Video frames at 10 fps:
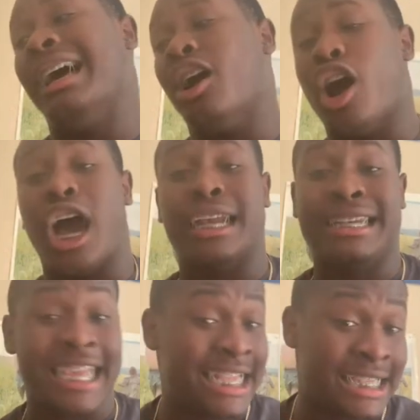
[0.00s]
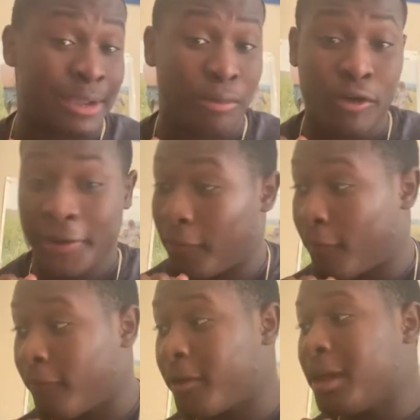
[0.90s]
a decent point
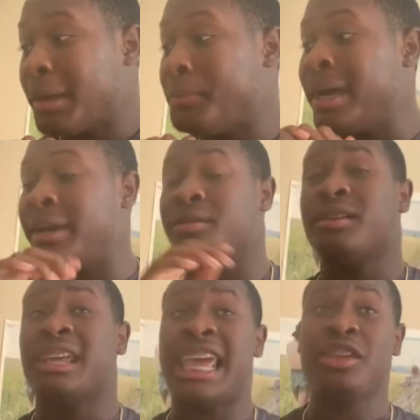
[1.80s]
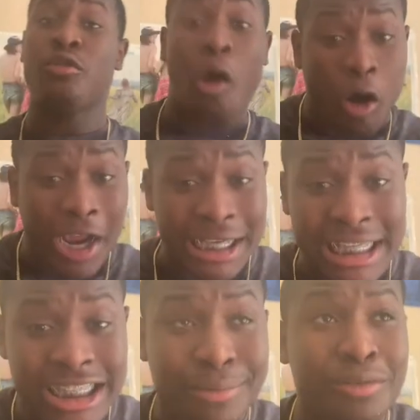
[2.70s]
guard, and you are a
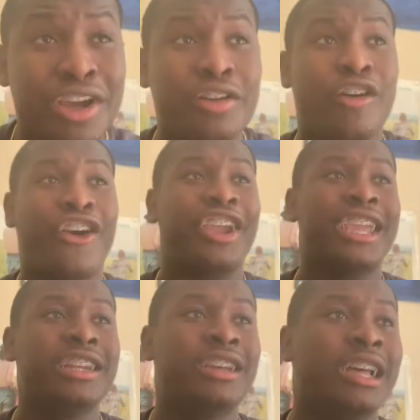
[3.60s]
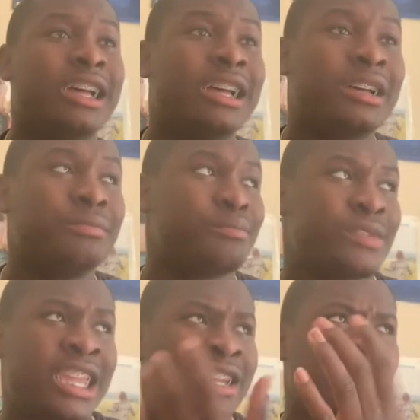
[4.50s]
decent point guard in
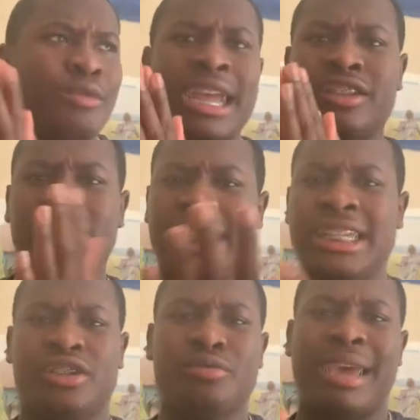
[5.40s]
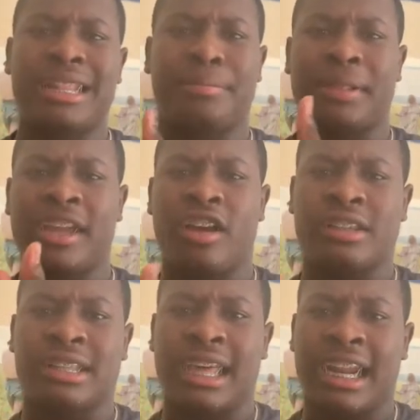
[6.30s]
the regular season. You make the
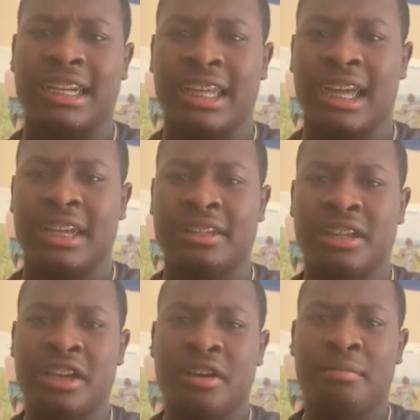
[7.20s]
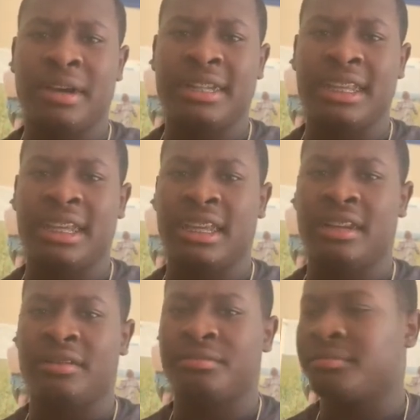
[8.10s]
playoffs a lot of times, but
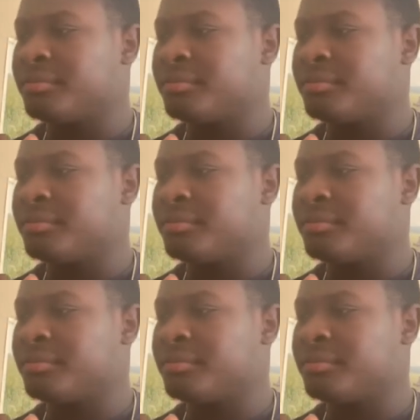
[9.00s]
then